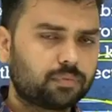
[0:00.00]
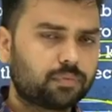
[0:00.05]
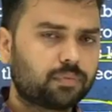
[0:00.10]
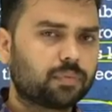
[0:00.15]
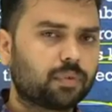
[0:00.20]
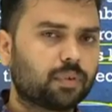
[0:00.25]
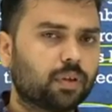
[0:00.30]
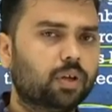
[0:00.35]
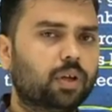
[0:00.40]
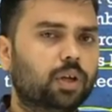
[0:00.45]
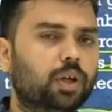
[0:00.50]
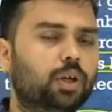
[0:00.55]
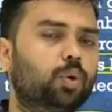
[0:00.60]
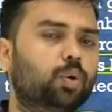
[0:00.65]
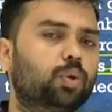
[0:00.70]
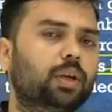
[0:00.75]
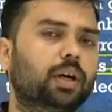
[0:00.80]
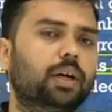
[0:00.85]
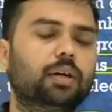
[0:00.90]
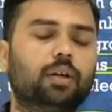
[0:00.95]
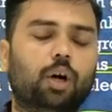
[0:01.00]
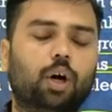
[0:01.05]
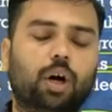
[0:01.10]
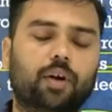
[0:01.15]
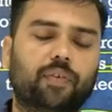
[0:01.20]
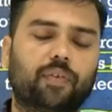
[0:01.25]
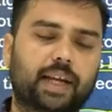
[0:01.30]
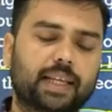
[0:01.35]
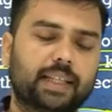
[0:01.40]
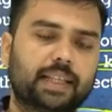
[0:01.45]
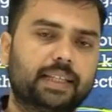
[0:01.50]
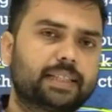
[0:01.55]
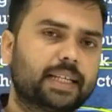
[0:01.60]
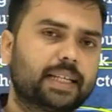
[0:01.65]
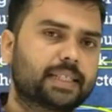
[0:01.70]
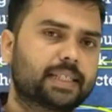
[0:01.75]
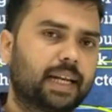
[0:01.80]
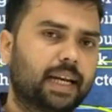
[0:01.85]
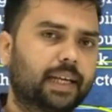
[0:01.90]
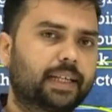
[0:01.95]
to the, or we can say
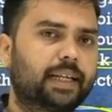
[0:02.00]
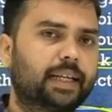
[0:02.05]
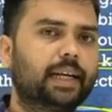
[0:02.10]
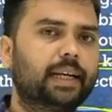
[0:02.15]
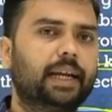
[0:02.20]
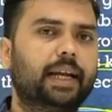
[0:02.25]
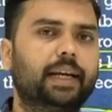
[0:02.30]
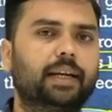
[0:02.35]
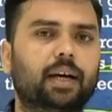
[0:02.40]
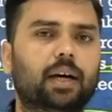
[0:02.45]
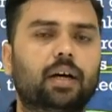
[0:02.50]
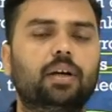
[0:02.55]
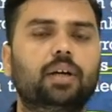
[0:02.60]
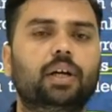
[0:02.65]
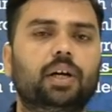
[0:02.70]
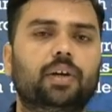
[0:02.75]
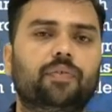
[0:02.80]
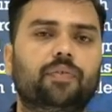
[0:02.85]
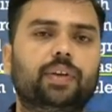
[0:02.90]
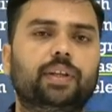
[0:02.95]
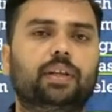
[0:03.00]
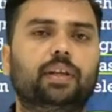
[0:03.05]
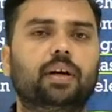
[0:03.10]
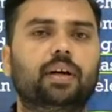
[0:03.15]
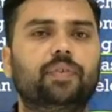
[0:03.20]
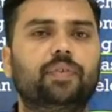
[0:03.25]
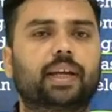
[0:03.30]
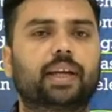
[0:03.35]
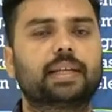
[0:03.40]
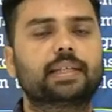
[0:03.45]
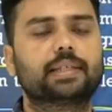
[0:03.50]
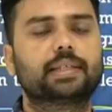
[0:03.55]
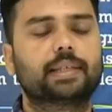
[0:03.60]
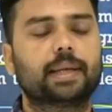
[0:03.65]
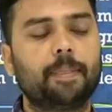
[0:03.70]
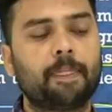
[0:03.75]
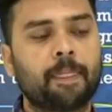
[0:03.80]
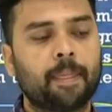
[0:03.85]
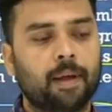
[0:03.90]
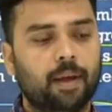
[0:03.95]
selected data with the, we can say
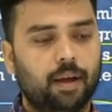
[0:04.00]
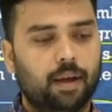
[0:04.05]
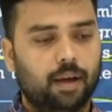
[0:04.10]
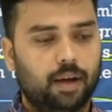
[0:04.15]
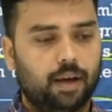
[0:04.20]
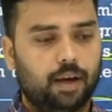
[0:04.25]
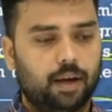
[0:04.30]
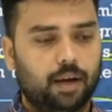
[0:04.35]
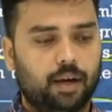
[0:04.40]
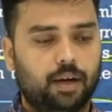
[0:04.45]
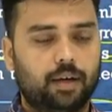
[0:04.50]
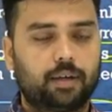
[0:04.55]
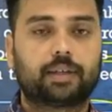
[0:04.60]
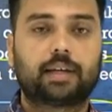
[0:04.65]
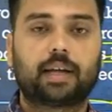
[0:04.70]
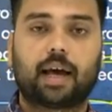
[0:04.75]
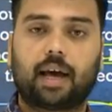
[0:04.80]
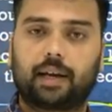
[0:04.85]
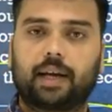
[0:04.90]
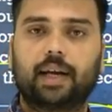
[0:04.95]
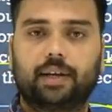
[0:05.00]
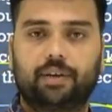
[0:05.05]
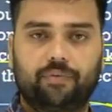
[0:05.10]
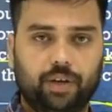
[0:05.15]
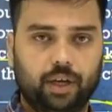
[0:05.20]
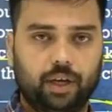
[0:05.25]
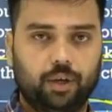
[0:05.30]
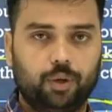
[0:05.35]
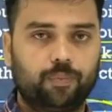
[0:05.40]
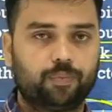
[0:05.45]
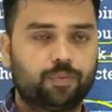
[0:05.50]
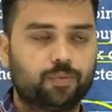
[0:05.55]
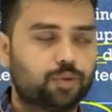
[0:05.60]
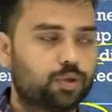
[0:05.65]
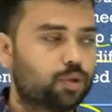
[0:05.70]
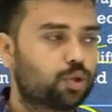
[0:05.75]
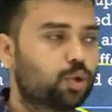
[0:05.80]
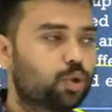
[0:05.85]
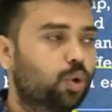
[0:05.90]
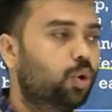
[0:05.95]
target value.
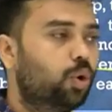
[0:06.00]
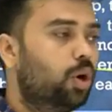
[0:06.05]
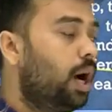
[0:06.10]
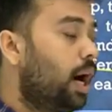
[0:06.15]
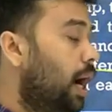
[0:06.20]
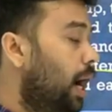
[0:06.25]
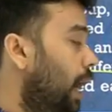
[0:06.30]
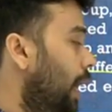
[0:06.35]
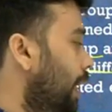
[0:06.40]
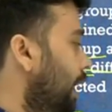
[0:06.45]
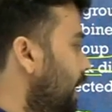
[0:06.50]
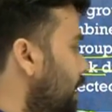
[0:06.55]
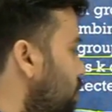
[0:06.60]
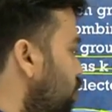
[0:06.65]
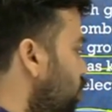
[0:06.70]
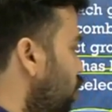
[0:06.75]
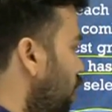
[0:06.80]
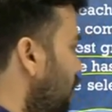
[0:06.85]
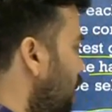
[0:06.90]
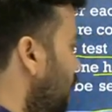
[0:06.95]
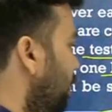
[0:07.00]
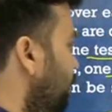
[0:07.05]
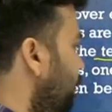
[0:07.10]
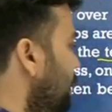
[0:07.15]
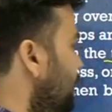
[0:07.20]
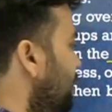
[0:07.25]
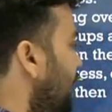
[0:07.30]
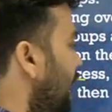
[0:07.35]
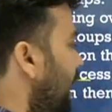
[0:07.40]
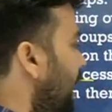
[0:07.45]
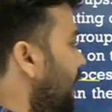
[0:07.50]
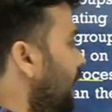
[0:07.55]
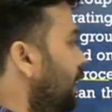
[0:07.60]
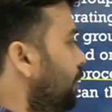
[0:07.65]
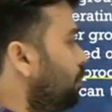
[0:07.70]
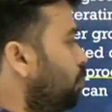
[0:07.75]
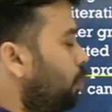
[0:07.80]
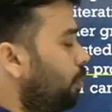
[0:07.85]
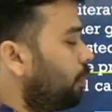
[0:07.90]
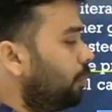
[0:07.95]
So higher score rate means higher
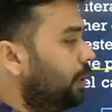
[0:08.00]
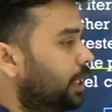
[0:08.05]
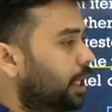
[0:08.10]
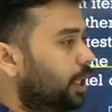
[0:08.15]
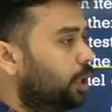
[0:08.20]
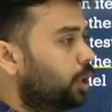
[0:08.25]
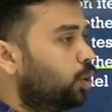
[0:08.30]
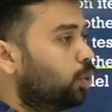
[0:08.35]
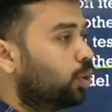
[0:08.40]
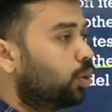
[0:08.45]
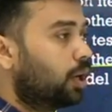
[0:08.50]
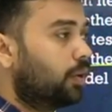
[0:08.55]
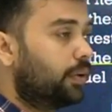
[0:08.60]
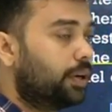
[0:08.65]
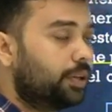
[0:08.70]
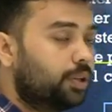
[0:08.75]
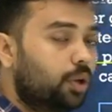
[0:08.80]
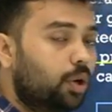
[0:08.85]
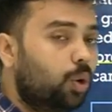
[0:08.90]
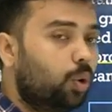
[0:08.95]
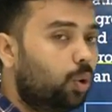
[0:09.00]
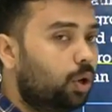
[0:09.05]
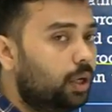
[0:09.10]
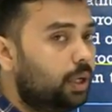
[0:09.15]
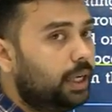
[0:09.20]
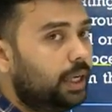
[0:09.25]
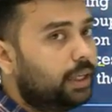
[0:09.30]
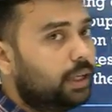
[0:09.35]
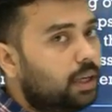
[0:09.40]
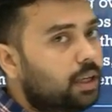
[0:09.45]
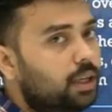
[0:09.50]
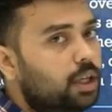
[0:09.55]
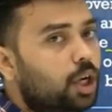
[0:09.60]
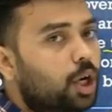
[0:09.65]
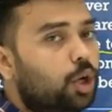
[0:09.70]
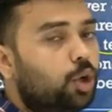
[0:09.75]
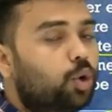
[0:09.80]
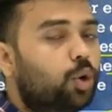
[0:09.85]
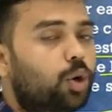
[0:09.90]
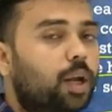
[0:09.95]
probability to cover the whole data to
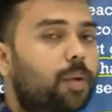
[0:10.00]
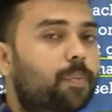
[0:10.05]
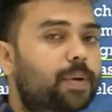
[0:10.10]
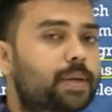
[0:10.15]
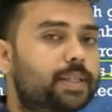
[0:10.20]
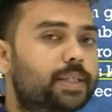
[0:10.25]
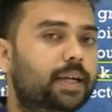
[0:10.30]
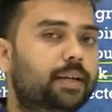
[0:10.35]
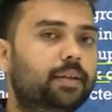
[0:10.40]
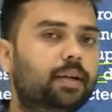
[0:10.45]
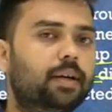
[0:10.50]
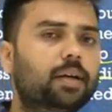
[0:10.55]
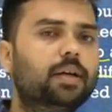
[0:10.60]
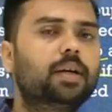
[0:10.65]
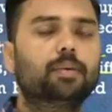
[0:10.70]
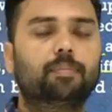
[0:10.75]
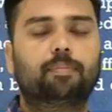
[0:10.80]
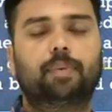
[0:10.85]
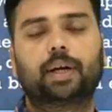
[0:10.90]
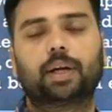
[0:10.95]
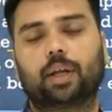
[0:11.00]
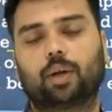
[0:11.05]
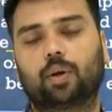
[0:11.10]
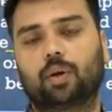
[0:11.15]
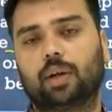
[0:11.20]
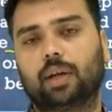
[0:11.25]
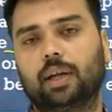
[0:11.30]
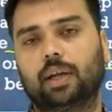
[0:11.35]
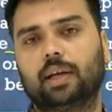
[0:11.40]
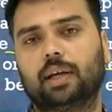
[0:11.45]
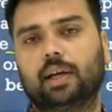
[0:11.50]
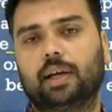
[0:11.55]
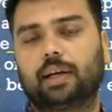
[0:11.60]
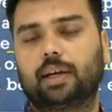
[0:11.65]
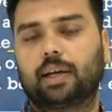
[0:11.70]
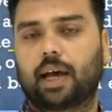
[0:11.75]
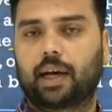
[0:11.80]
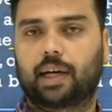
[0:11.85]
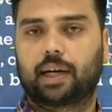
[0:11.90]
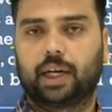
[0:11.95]
represent the particular
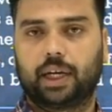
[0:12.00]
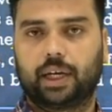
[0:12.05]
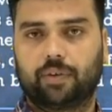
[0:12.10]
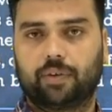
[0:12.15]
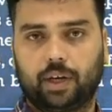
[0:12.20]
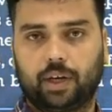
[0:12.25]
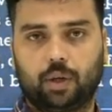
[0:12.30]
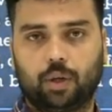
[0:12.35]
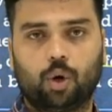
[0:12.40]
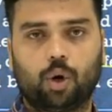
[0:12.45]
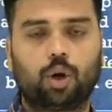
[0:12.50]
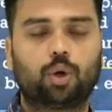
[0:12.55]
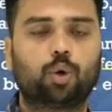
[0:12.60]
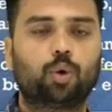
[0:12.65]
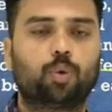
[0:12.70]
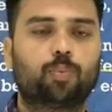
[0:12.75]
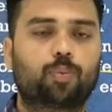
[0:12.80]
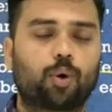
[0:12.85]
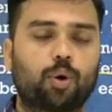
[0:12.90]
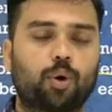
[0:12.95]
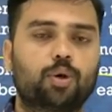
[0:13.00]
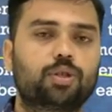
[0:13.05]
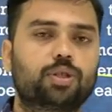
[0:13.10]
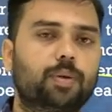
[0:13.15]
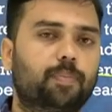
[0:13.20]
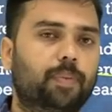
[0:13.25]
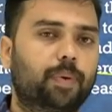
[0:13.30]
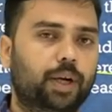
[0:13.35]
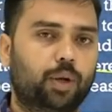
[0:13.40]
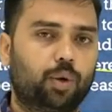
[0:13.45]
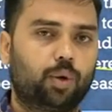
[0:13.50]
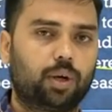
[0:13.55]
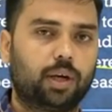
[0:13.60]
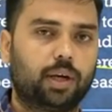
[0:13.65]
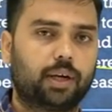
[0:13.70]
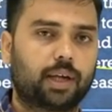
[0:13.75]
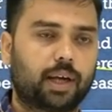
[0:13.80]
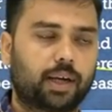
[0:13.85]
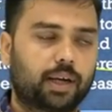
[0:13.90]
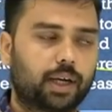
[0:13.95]
target value or to produce the particular
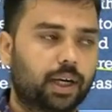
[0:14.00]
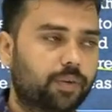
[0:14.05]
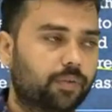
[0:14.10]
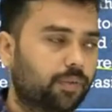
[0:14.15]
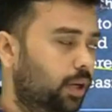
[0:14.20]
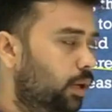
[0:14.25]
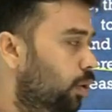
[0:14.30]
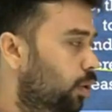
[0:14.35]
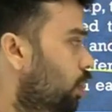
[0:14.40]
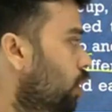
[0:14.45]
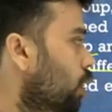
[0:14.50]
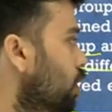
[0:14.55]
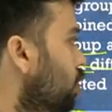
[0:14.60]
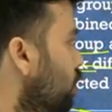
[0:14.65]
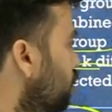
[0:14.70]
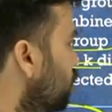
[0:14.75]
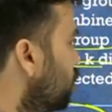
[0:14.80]
target value. So